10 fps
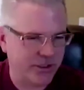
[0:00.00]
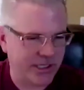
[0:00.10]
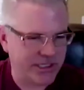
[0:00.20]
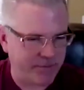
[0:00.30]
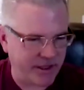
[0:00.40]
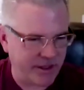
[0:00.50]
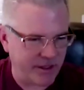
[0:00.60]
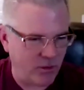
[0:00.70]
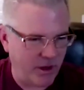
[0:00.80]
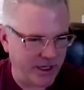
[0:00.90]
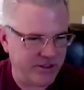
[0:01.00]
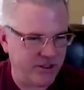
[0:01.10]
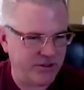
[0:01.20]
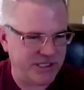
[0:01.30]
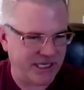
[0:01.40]
usually something that you want to
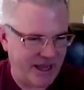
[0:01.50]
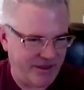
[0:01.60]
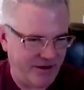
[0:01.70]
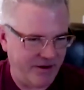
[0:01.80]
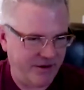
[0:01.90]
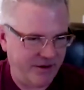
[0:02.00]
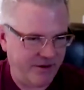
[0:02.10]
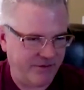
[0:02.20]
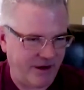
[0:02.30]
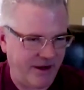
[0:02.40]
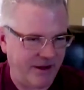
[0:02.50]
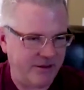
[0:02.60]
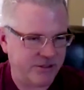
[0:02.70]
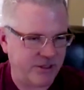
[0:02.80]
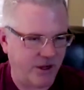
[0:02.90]
do together,
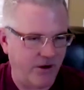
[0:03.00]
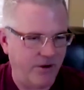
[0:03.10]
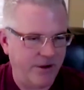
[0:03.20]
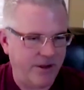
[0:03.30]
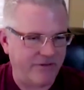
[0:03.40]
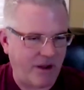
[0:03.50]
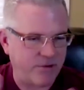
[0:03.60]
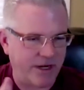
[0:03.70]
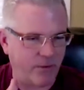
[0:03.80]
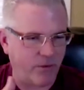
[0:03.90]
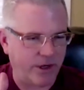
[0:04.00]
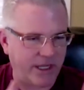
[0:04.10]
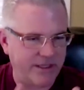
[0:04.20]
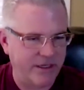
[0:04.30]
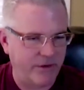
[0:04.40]
right? So if I'm trying to work
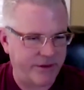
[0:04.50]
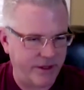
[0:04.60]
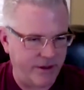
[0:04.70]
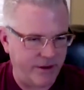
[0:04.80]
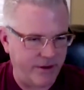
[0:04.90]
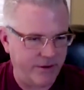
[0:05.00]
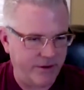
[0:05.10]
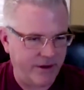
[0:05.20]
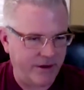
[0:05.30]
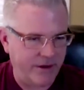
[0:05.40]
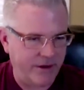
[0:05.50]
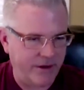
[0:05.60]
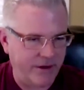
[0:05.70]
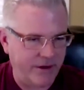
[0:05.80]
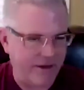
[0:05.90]
a deal with you,
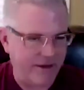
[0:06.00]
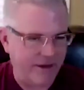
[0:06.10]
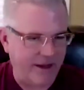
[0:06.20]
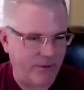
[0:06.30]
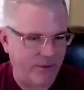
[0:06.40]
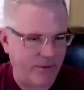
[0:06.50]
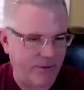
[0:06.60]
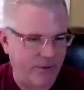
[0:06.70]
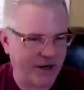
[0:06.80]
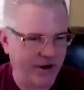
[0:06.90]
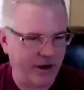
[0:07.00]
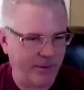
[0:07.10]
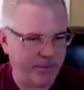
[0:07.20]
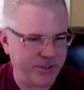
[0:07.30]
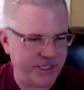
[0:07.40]
right, and we're going to share a
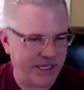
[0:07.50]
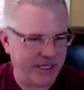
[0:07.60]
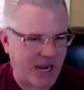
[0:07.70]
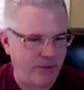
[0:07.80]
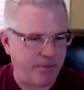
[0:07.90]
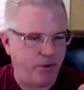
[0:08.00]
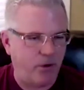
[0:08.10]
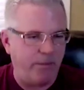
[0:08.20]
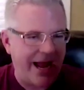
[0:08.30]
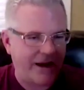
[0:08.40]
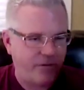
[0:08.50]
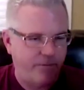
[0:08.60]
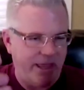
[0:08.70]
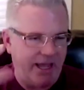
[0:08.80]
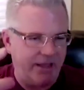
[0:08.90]
percentage, I want to pull back
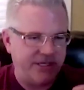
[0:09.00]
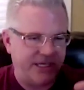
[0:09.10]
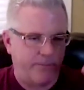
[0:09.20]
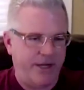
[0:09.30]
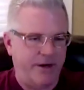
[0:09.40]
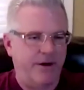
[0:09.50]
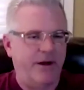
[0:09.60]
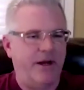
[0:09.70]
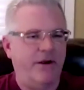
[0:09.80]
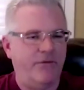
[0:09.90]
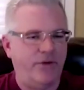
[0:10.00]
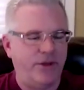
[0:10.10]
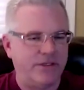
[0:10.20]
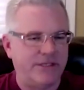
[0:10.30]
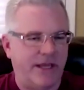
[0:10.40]
from that and take a bigger area
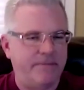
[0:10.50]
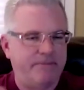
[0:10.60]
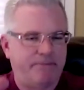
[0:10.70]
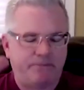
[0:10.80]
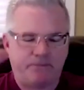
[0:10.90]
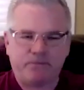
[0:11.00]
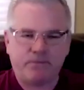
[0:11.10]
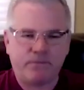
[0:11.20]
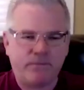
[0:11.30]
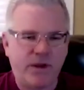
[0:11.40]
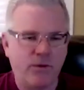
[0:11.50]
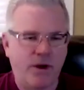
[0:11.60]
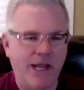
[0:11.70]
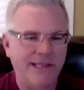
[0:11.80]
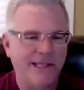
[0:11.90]
view and say,
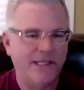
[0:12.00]
Ryan,